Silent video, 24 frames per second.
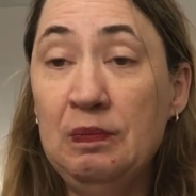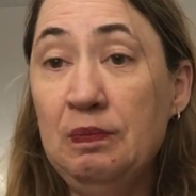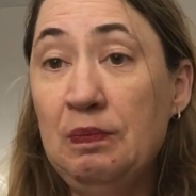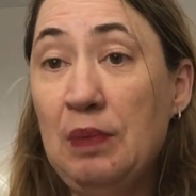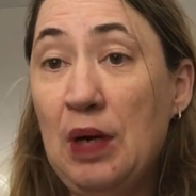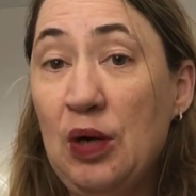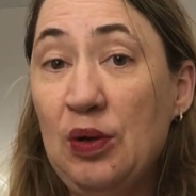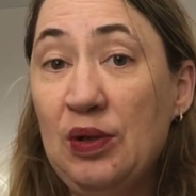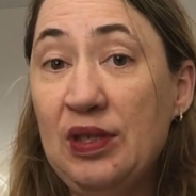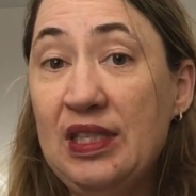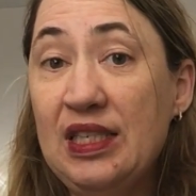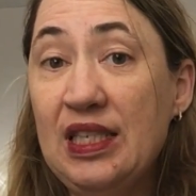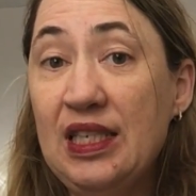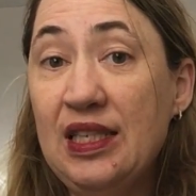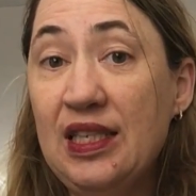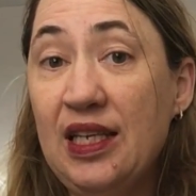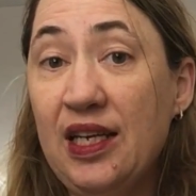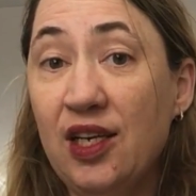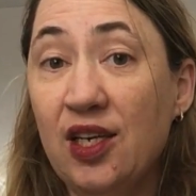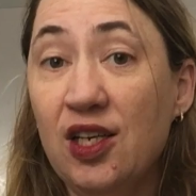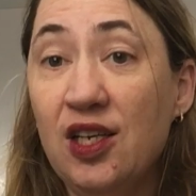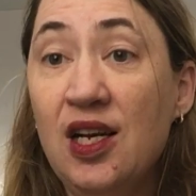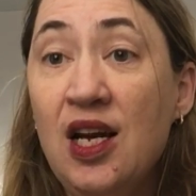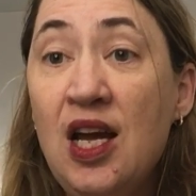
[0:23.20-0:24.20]
post in
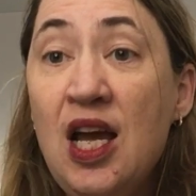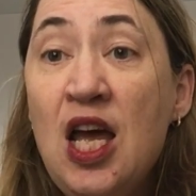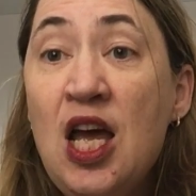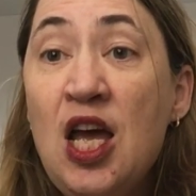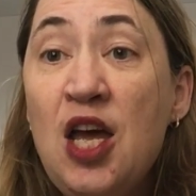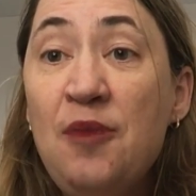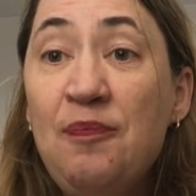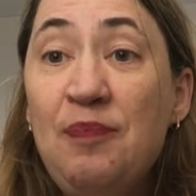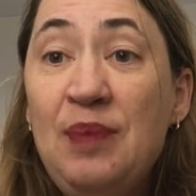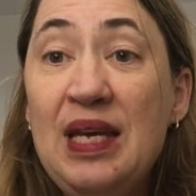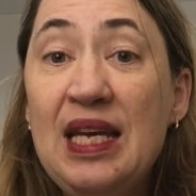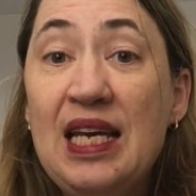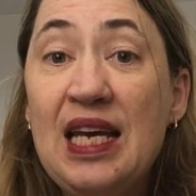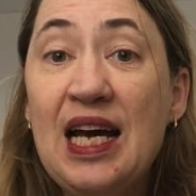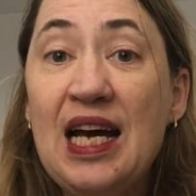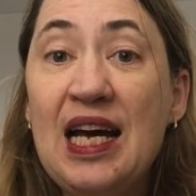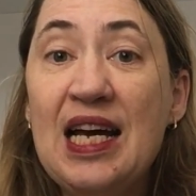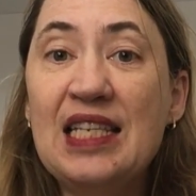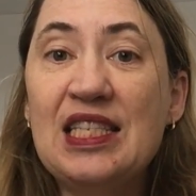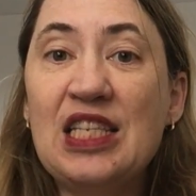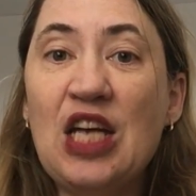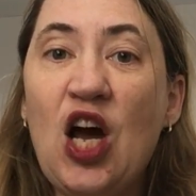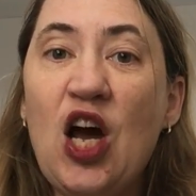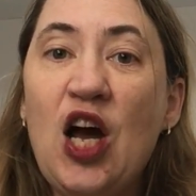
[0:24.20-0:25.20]
there,
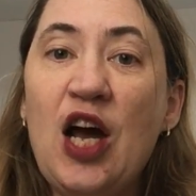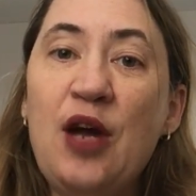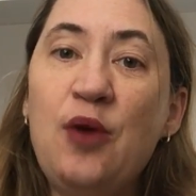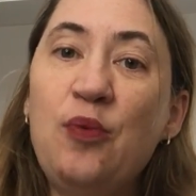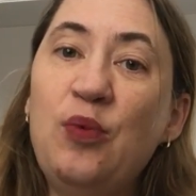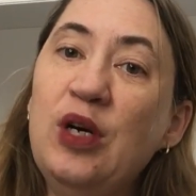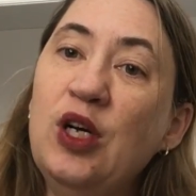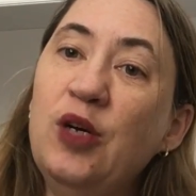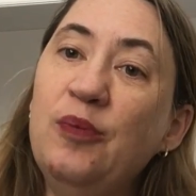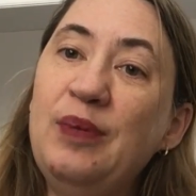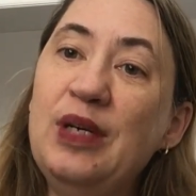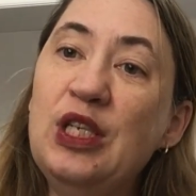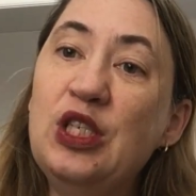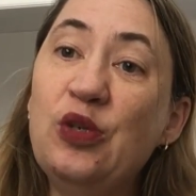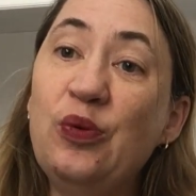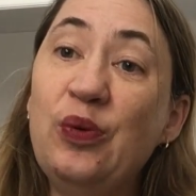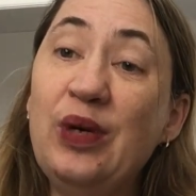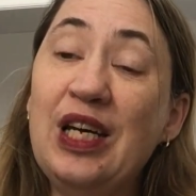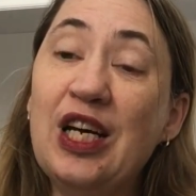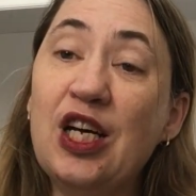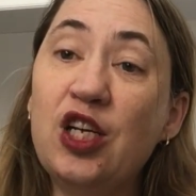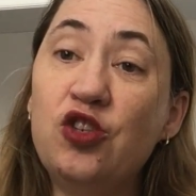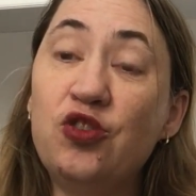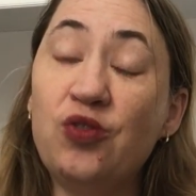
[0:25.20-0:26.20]
because I will be
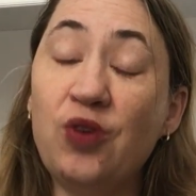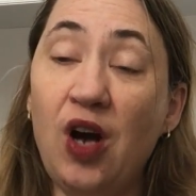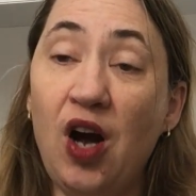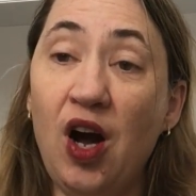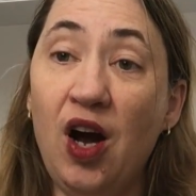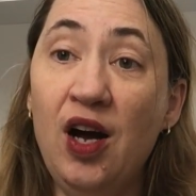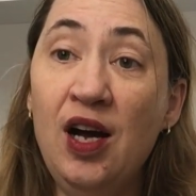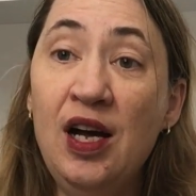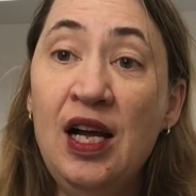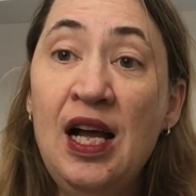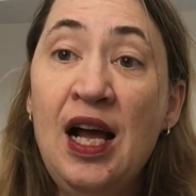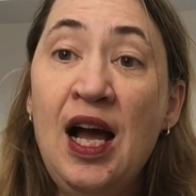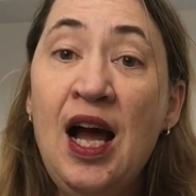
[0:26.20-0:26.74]
doing a draw.